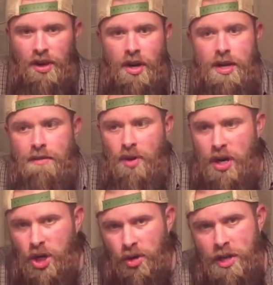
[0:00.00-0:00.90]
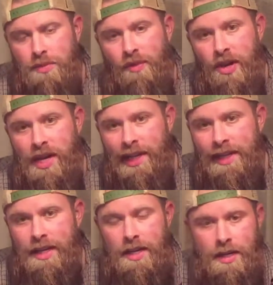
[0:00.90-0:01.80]
very, very crisp, very
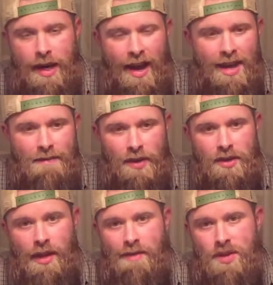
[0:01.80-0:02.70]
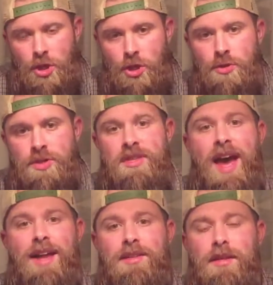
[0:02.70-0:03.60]
clean. I even use
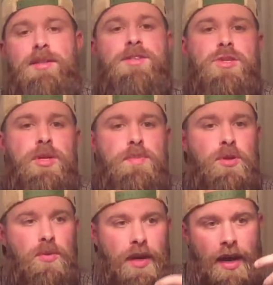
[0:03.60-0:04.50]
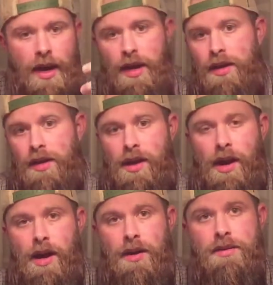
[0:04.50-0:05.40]
that descriptor when I
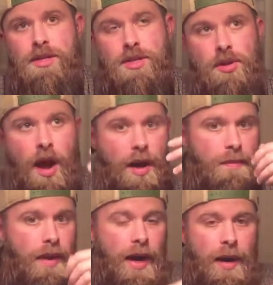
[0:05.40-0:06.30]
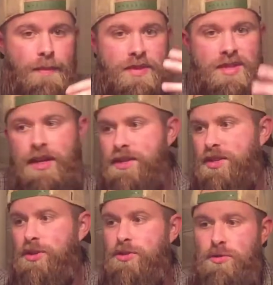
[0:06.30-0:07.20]
describe
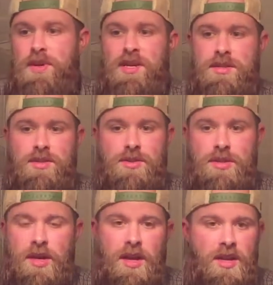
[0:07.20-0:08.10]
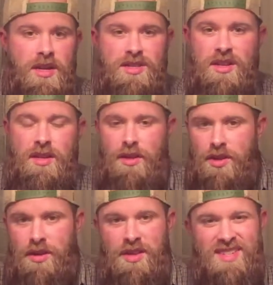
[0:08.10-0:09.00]
scents too, because
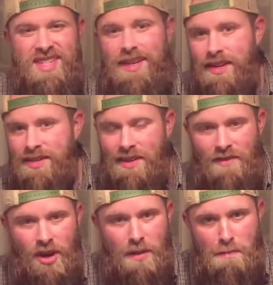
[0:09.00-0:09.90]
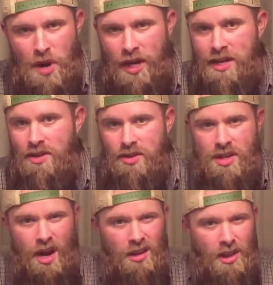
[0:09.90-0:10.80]
the scent isn't very muddy.
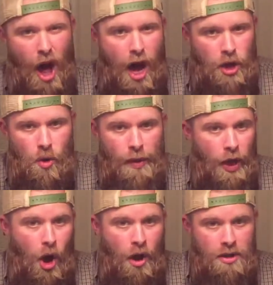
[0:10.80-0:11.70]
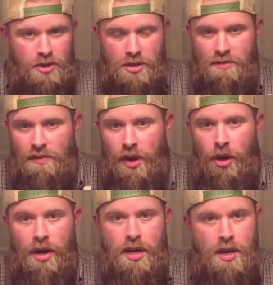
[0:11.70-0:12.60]
There's not a lot going on. It's just
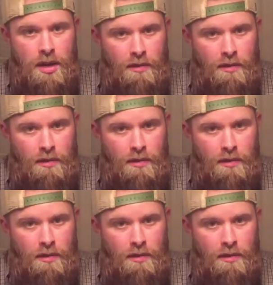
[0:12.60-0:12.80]
very